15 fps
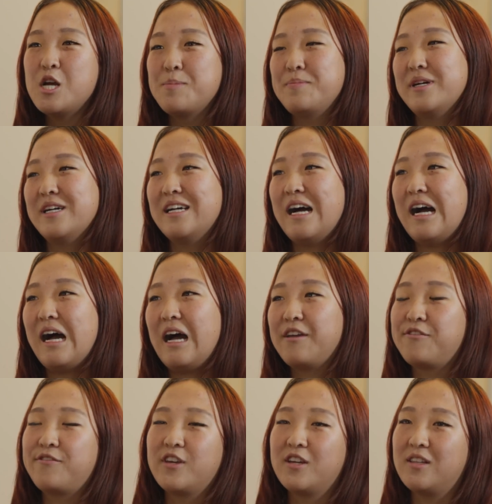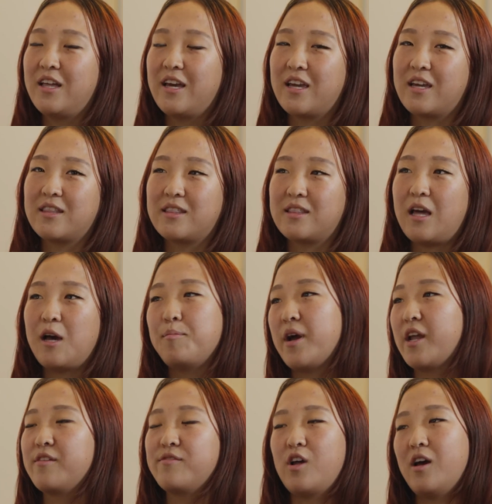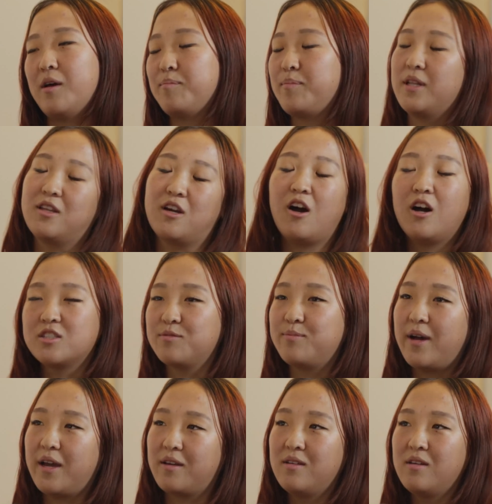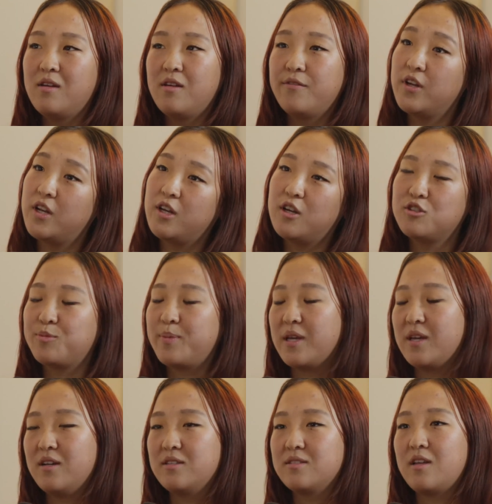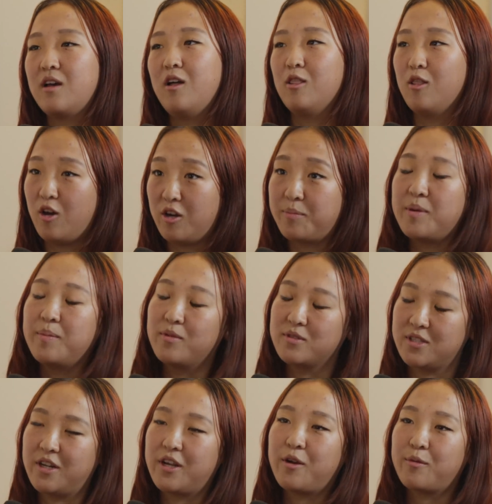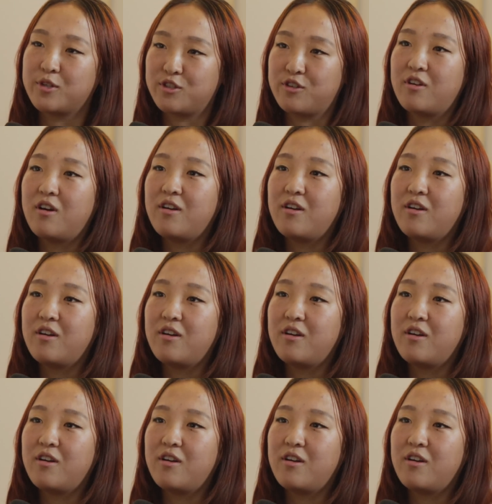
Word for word: But I feel like that might have not been the cause of my videos because a lot of people didn't get return